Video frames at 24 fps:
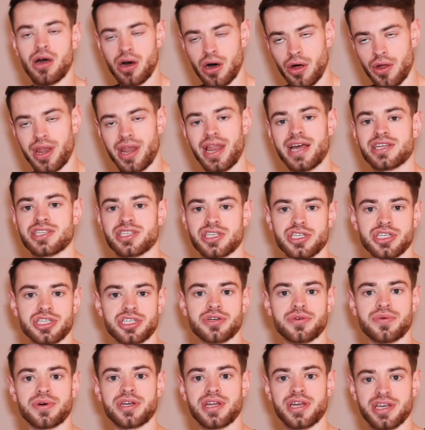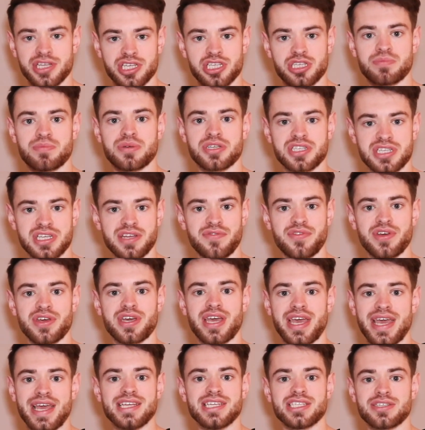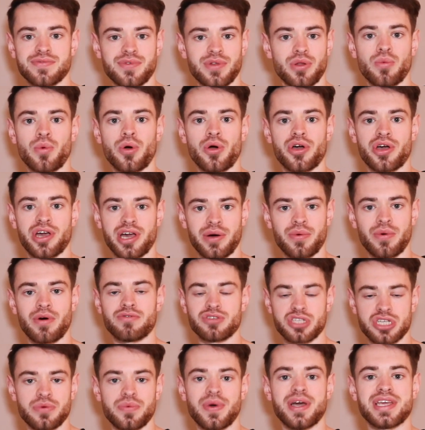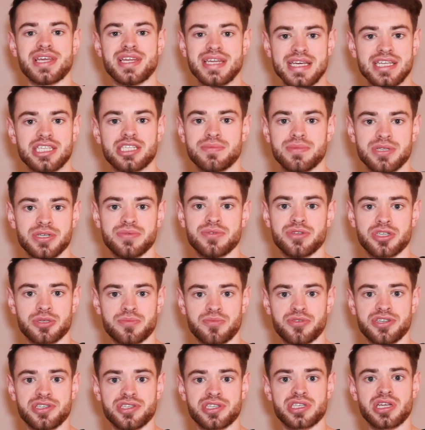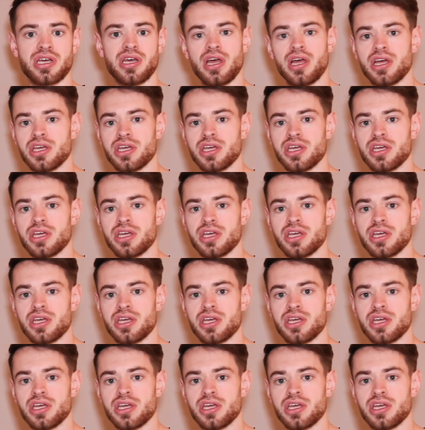Unless you're doing a specific interval workout, obviously, where you need to be doing sprints.